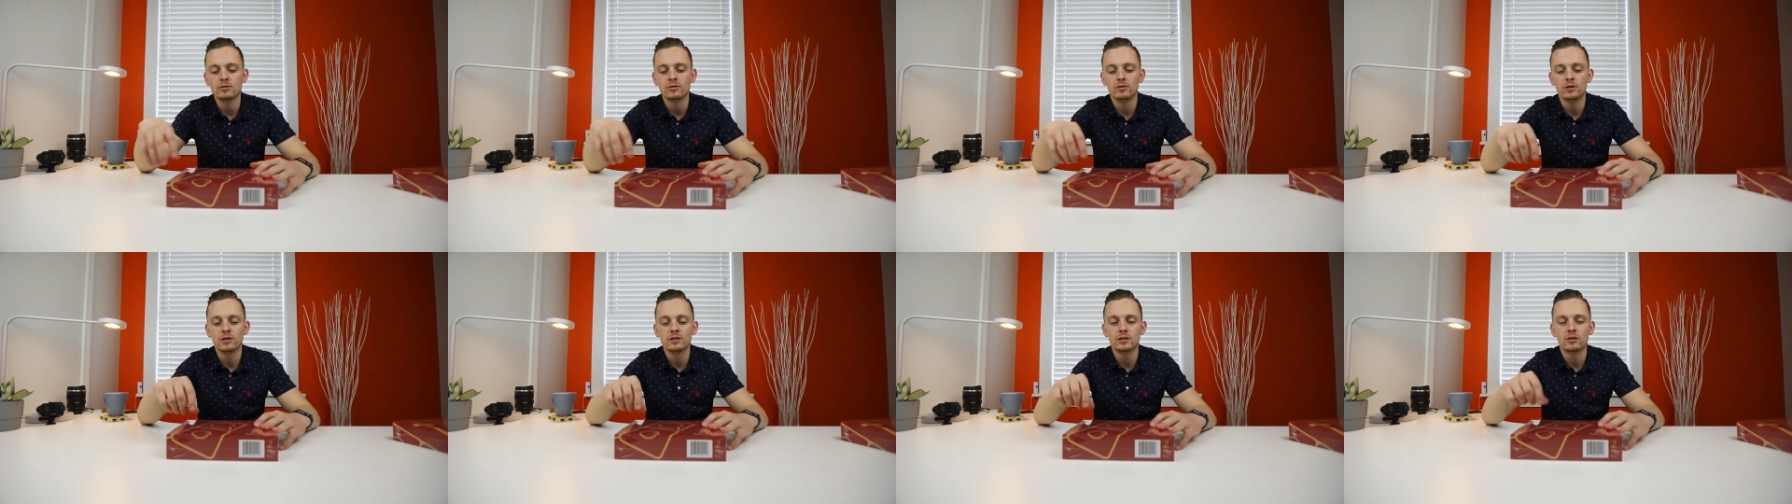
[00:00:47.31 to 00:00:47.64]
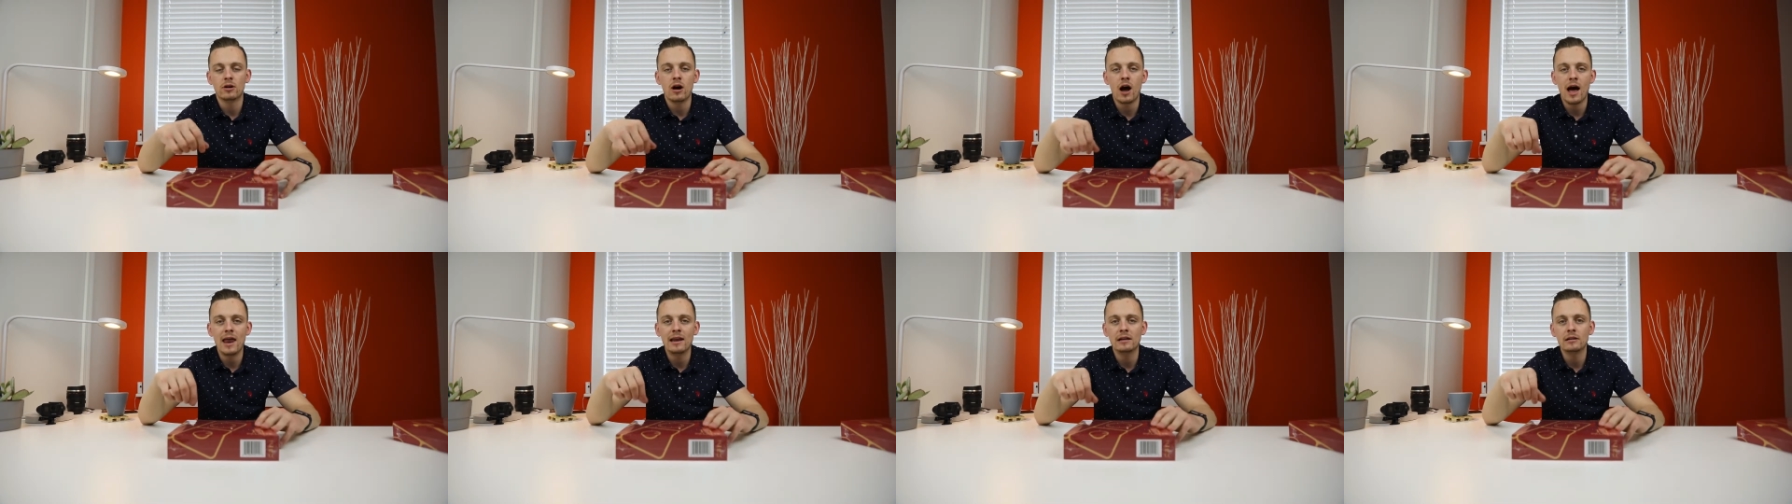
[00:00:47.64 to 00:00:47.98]
So these
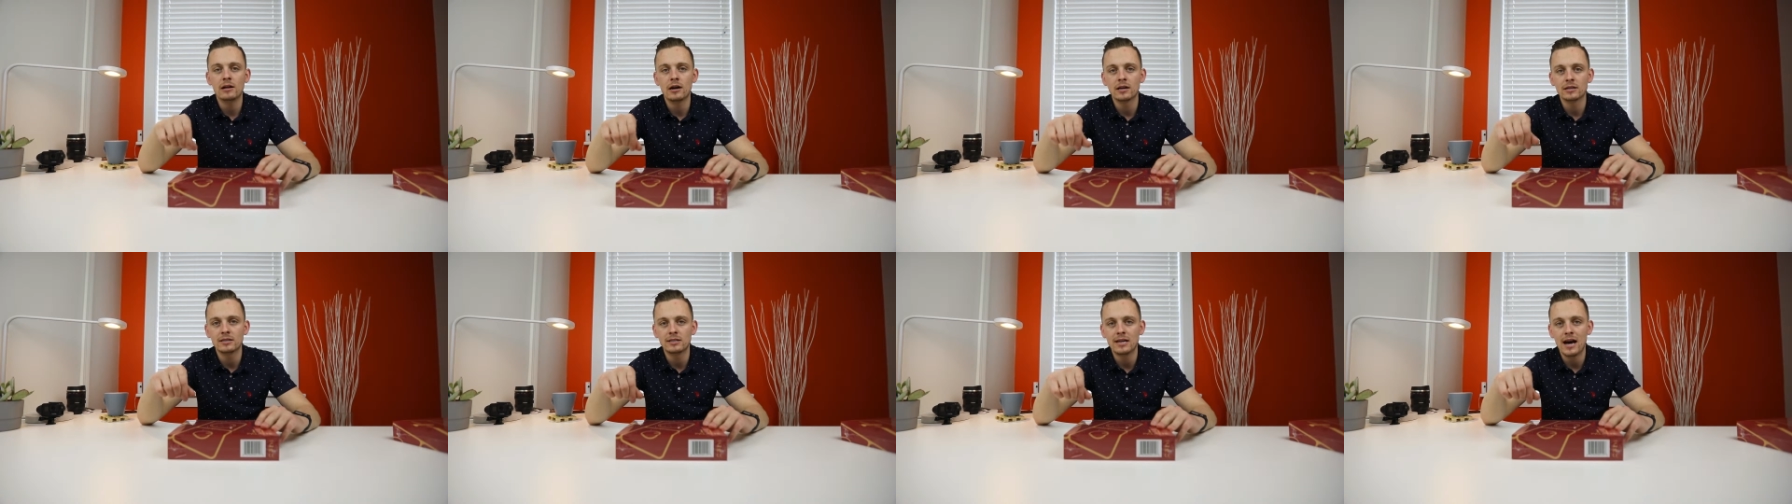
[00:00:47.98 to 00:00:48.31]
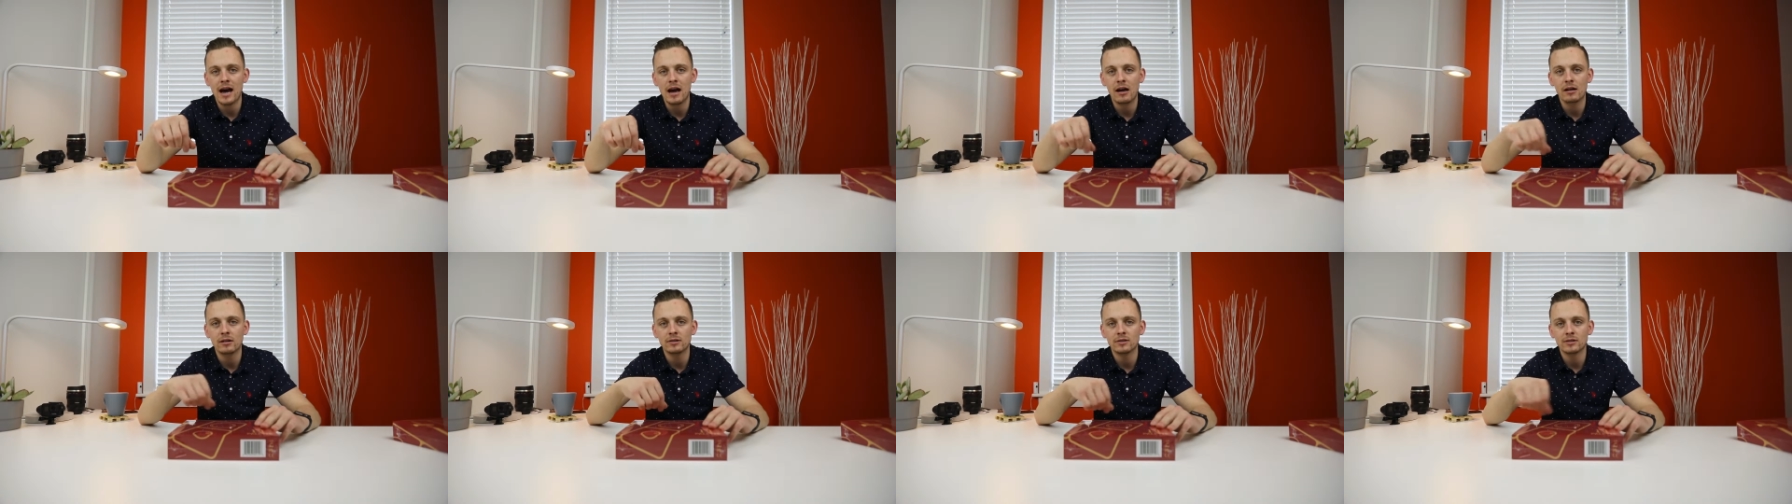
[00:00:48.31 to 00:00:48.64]
are analog
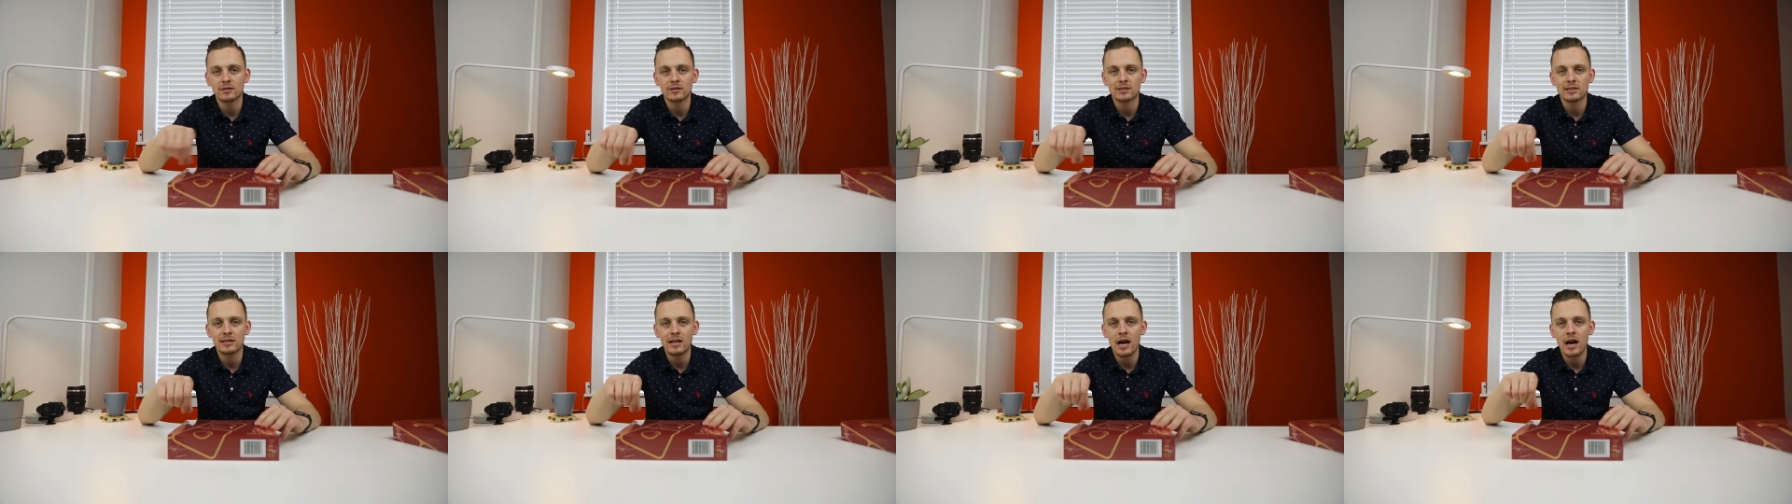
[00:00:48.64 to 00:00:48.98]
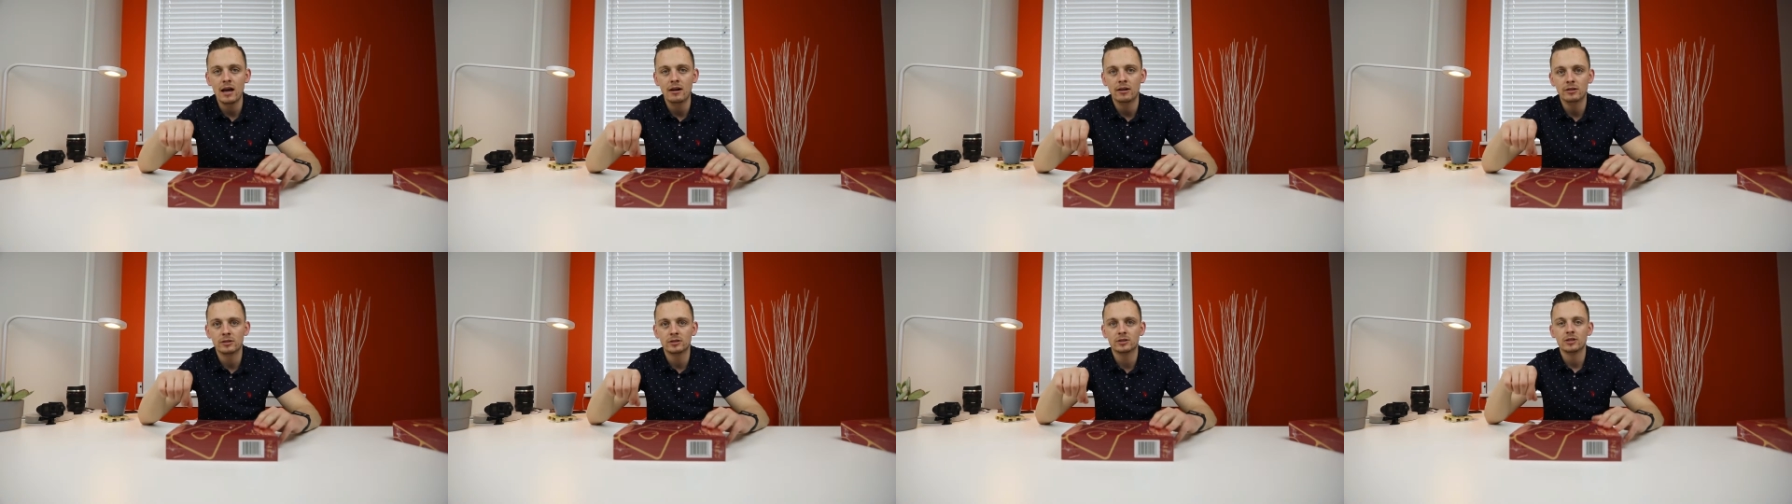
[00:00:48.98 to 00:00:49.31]
dials and
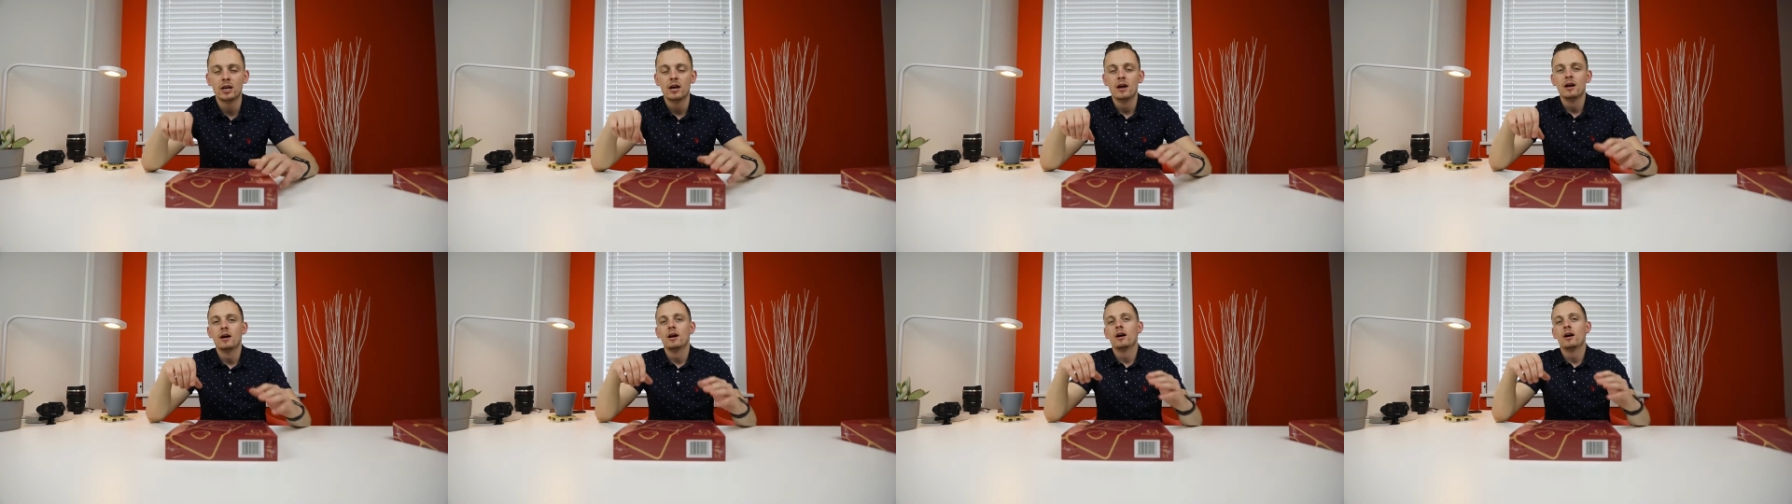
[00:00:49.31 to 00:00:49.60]
sliders